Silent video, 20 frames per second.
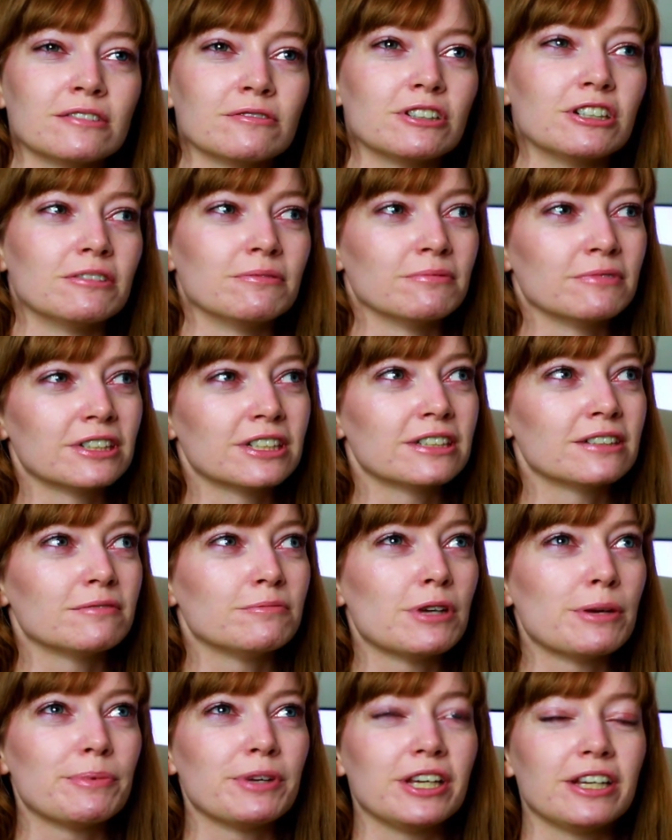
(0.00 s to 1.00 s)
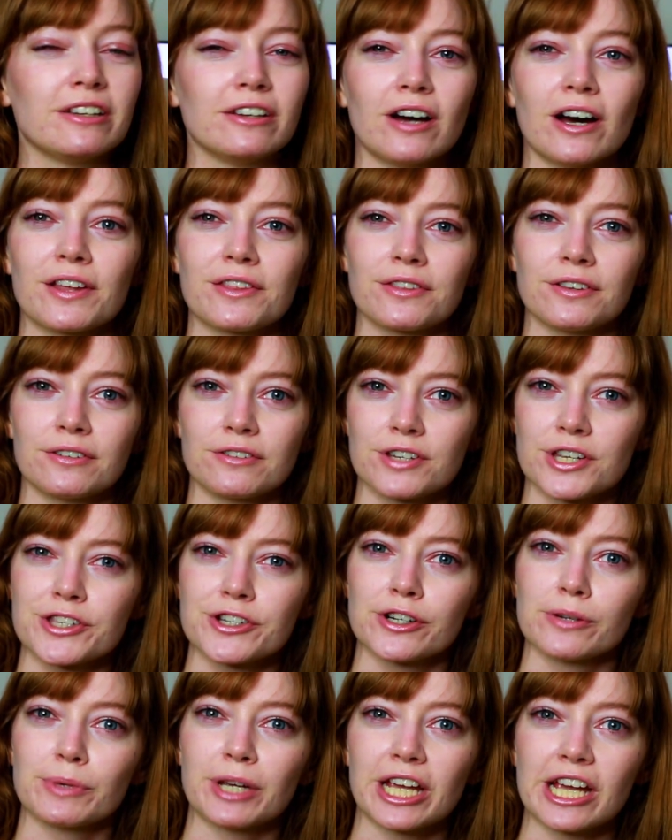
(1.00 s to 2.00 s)
Well, maybe not the
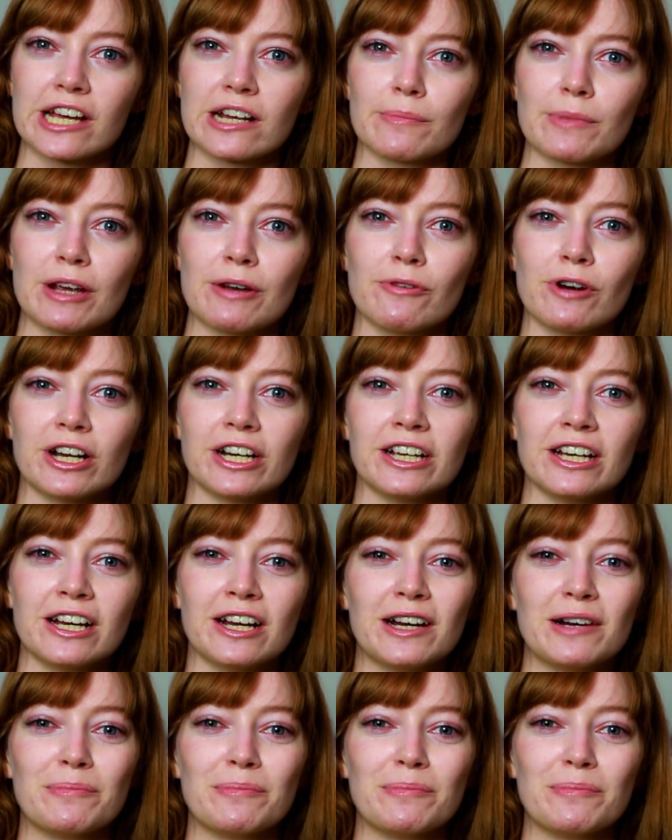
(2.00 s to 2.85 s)
disturbing anime one,